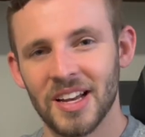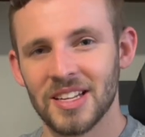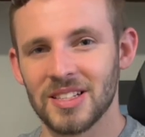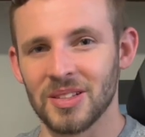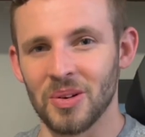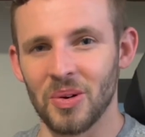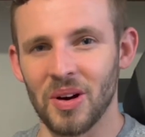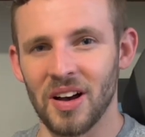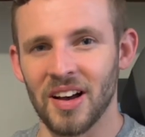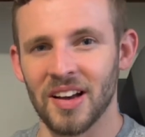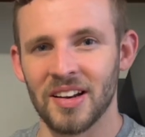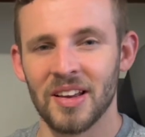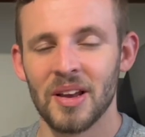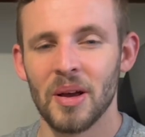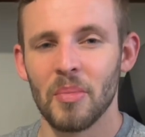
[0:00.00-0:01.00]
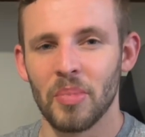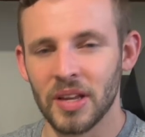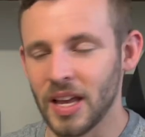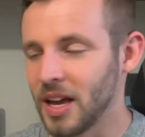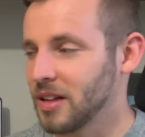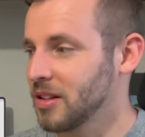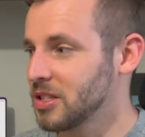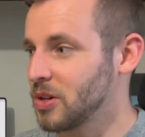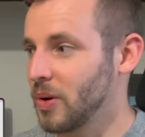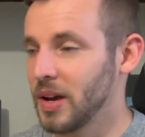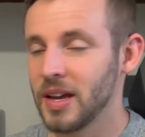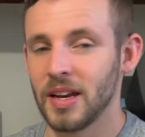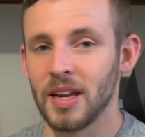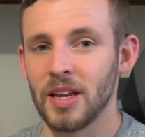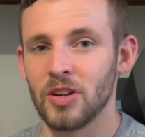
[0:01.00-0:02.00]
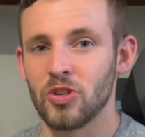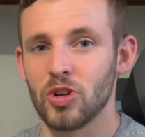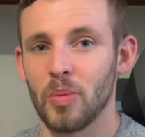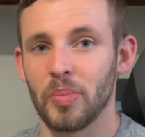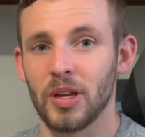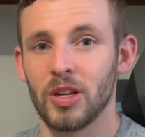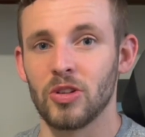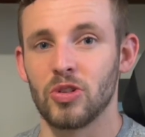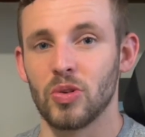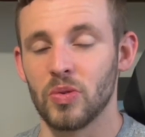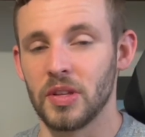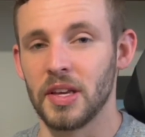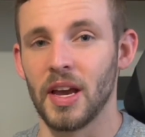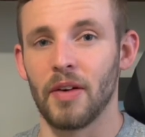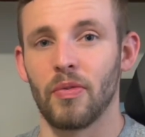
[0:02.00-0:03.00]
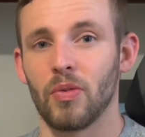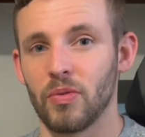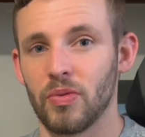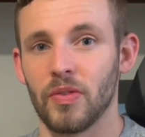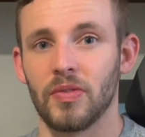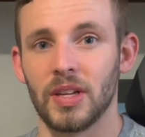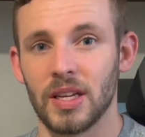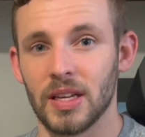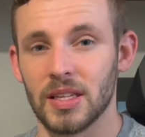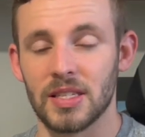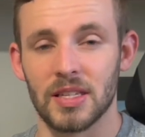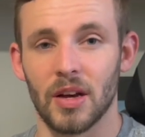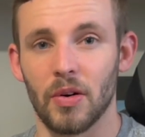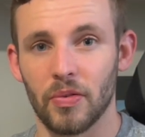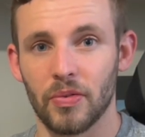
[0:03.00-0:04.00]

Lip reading: it's a little odd. But yeah, let's go ahead and jump into the F-150 itself.